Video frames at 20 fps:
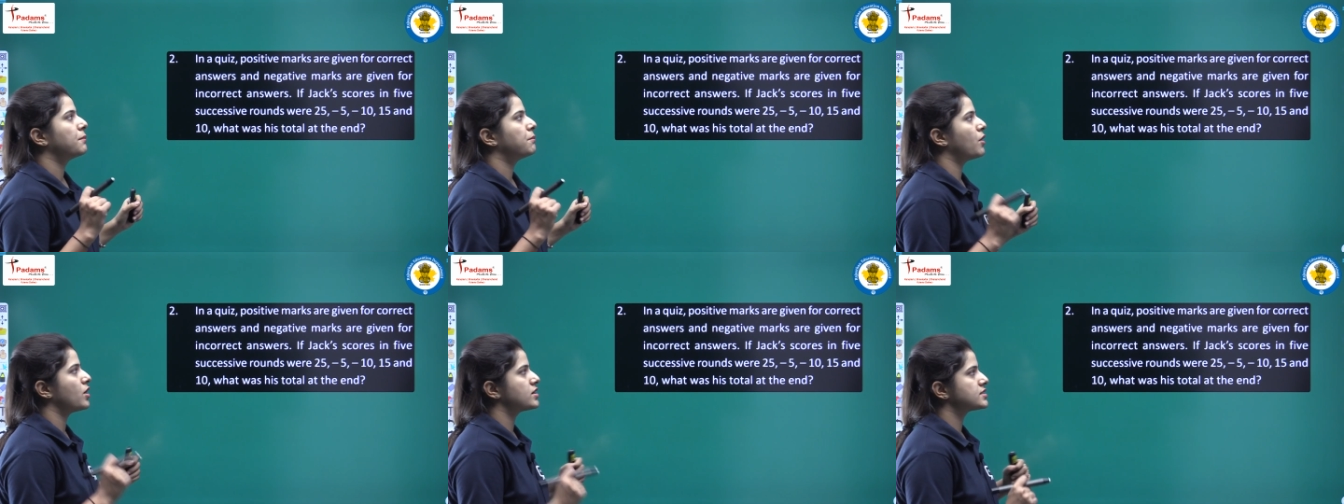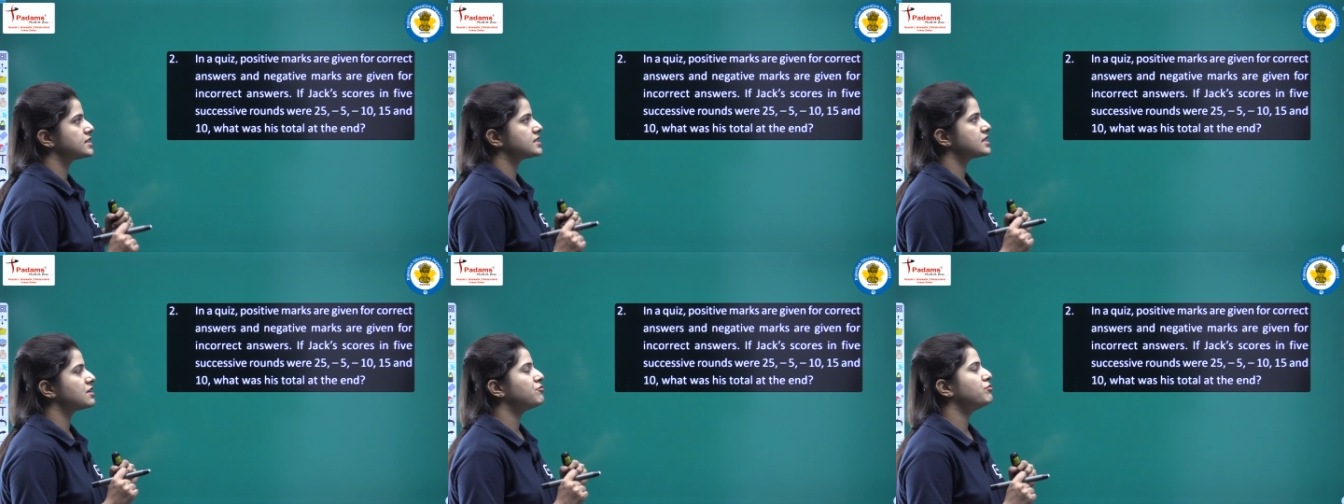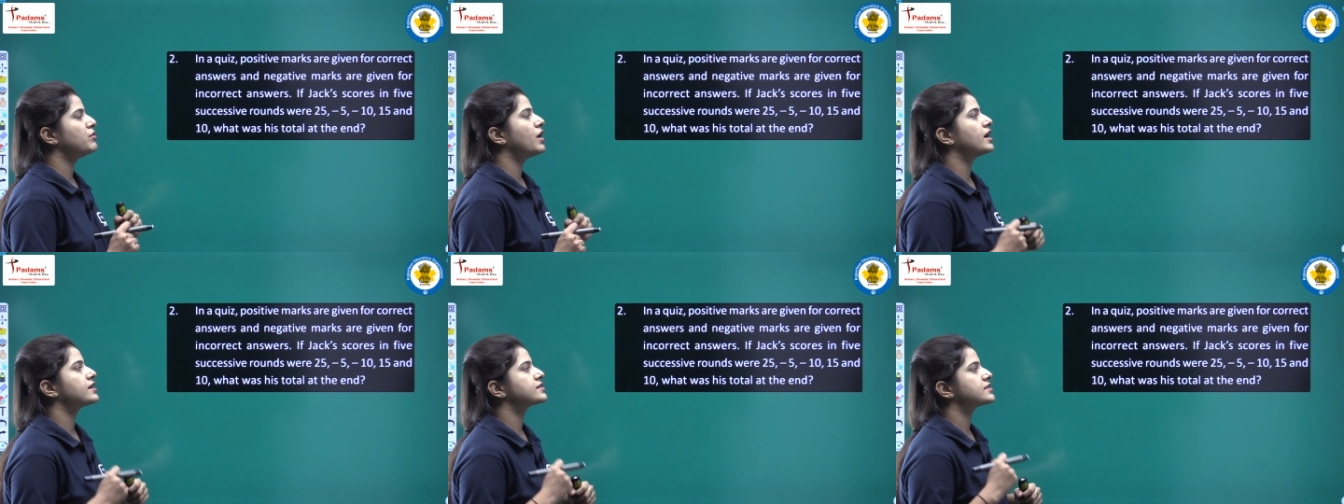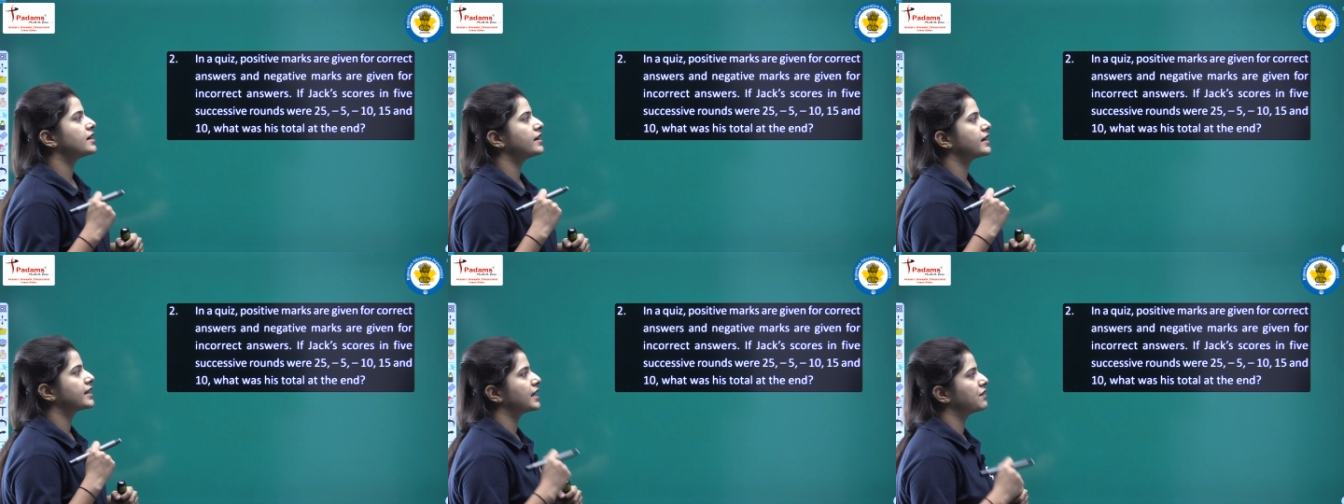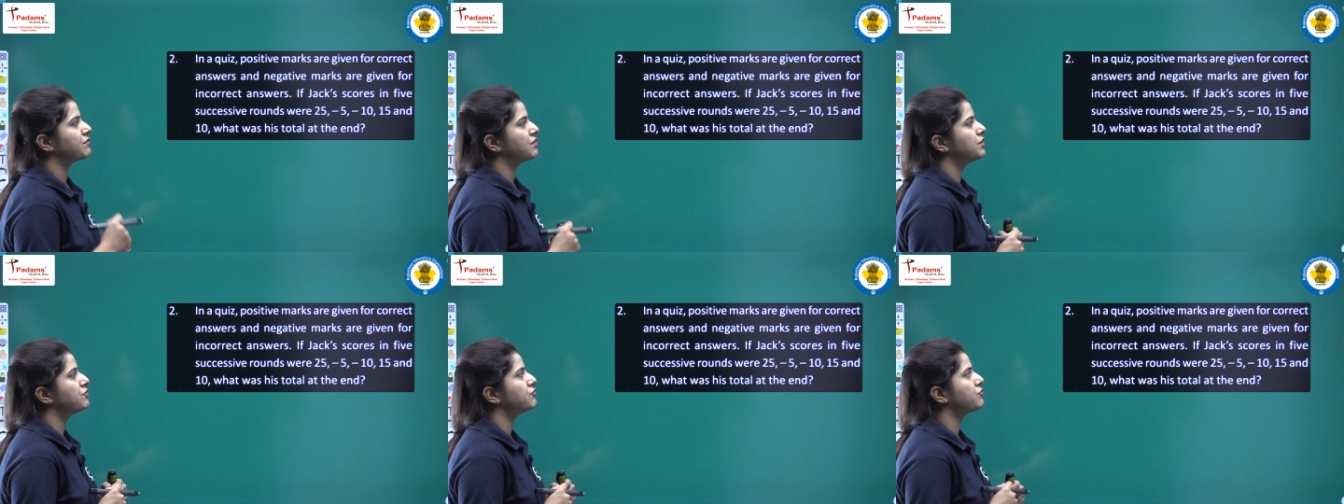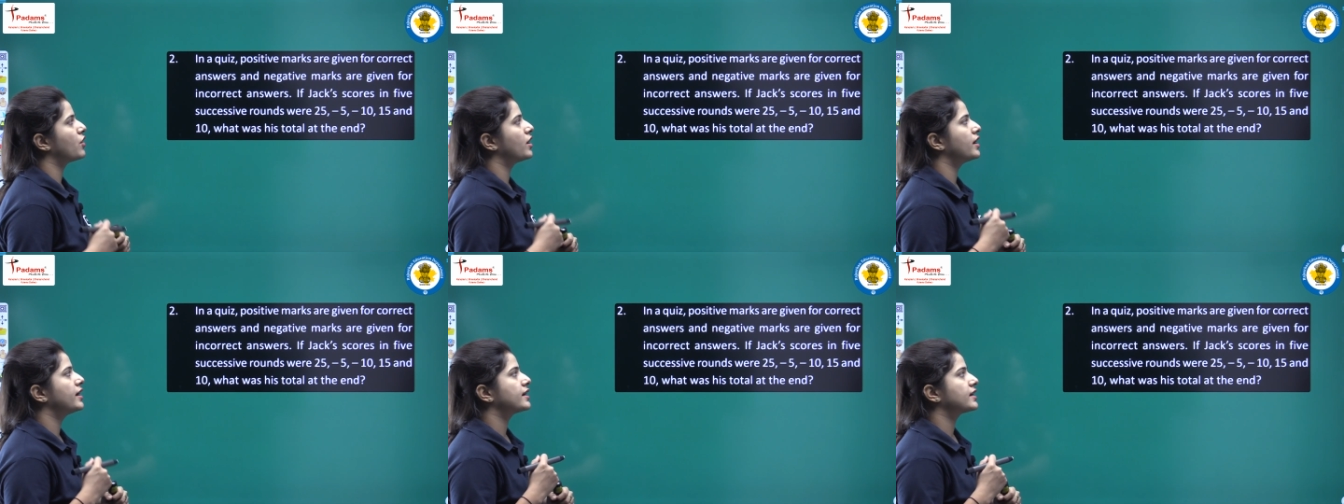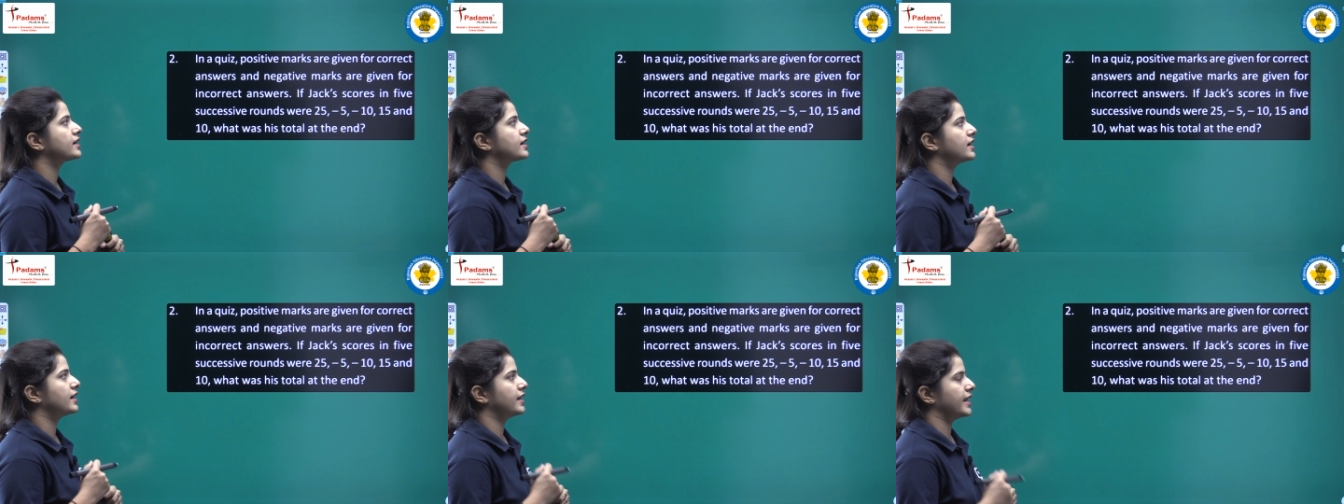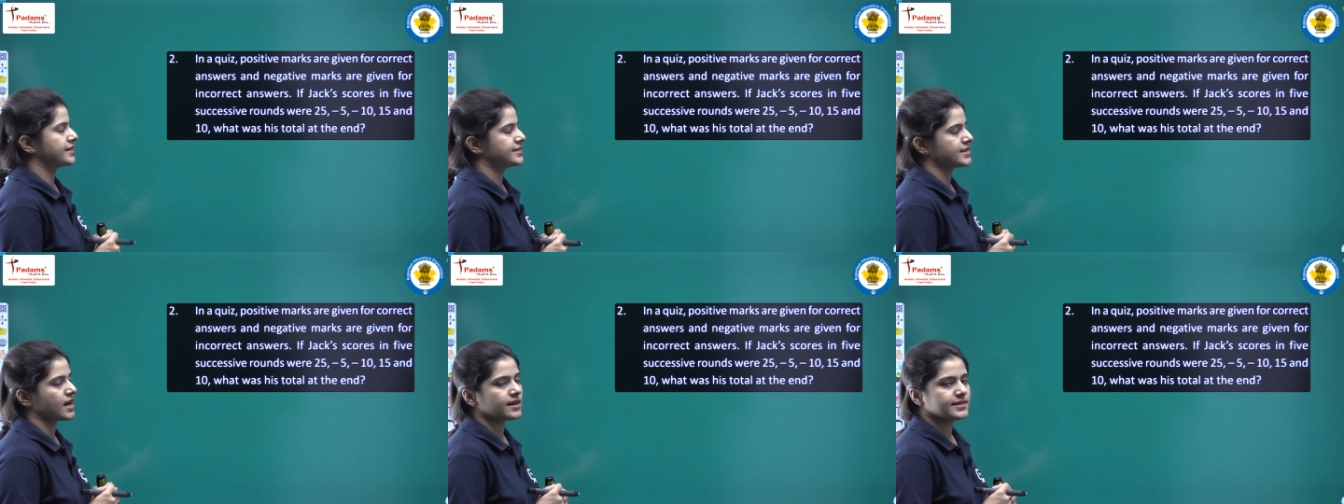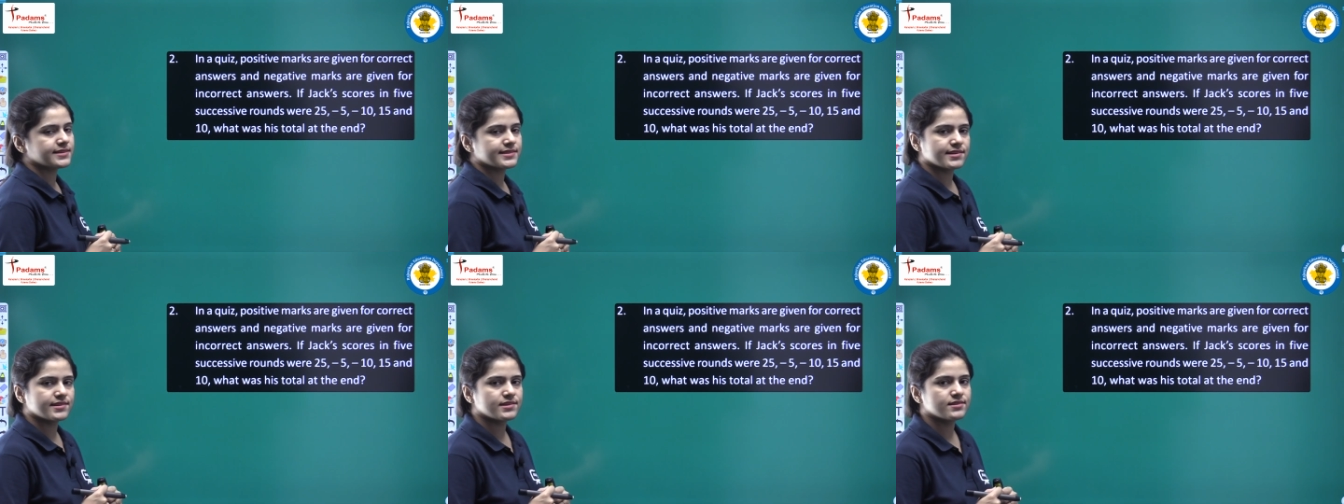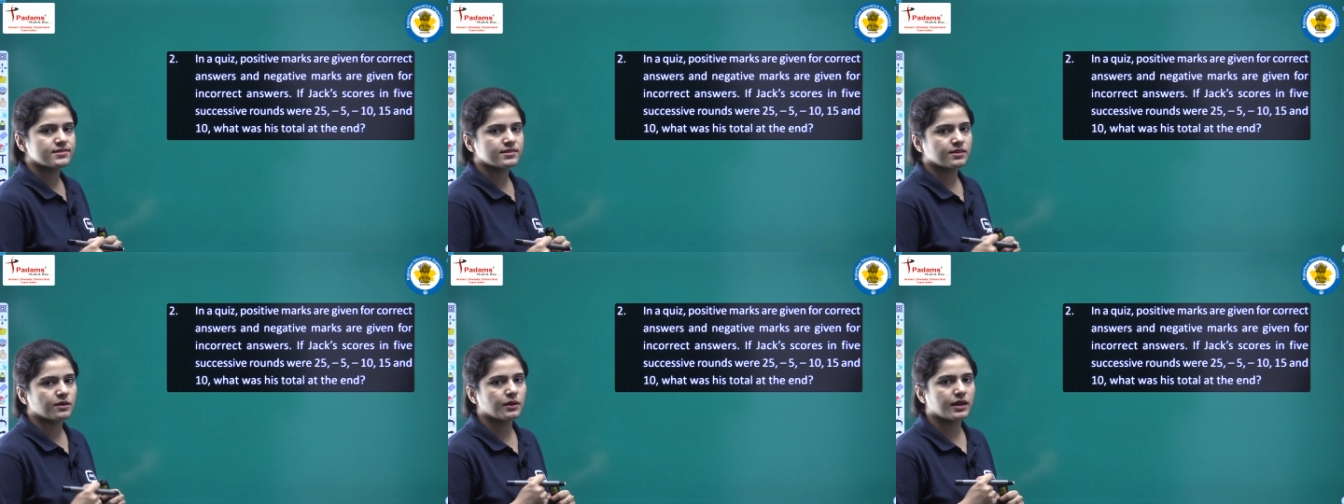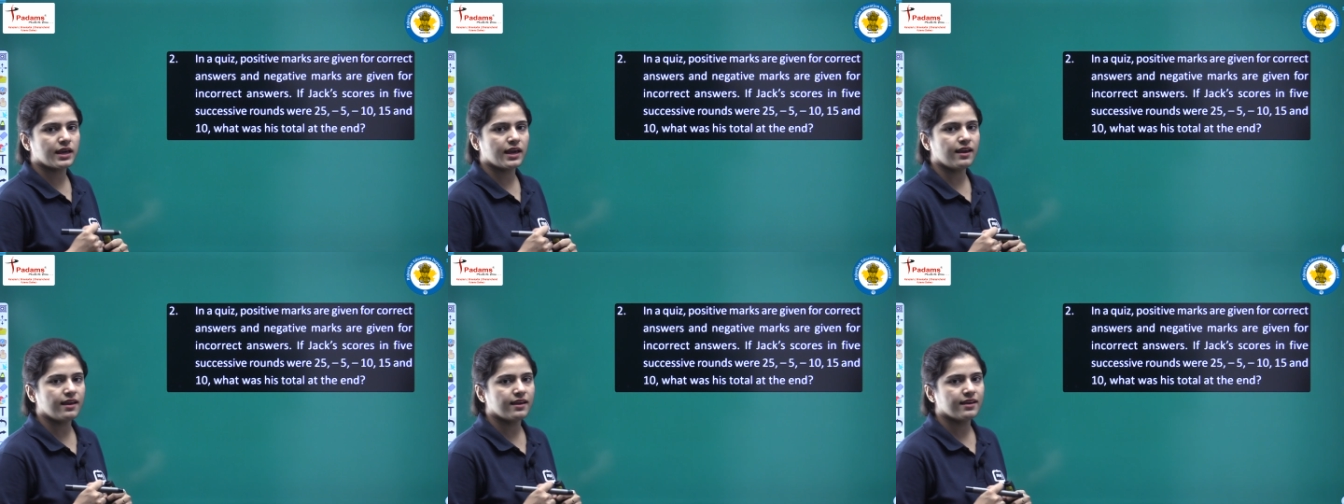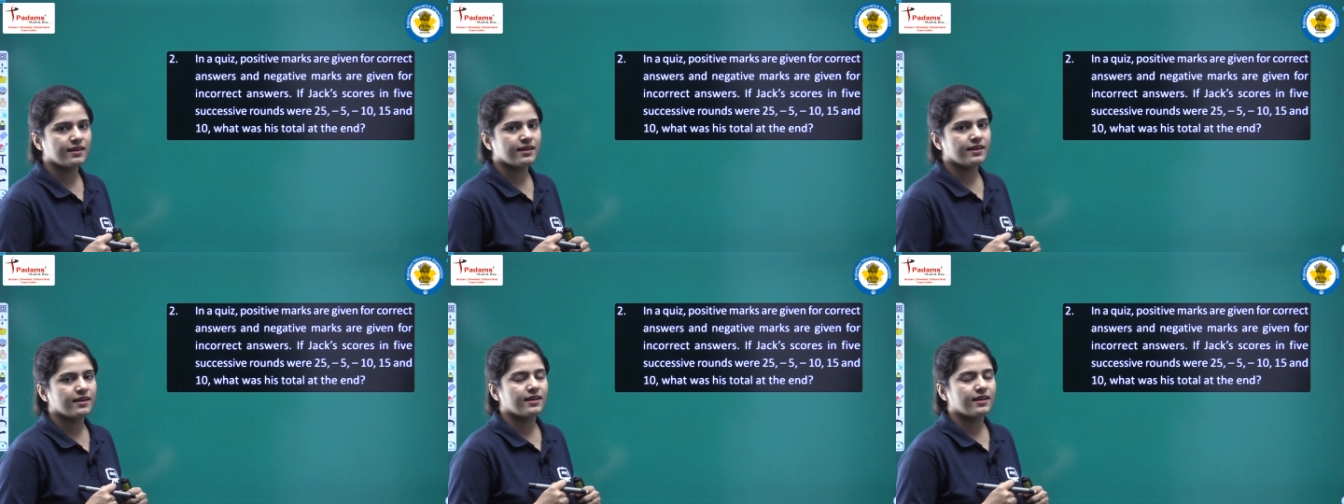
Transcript: positive marks are given for correct answers, okay,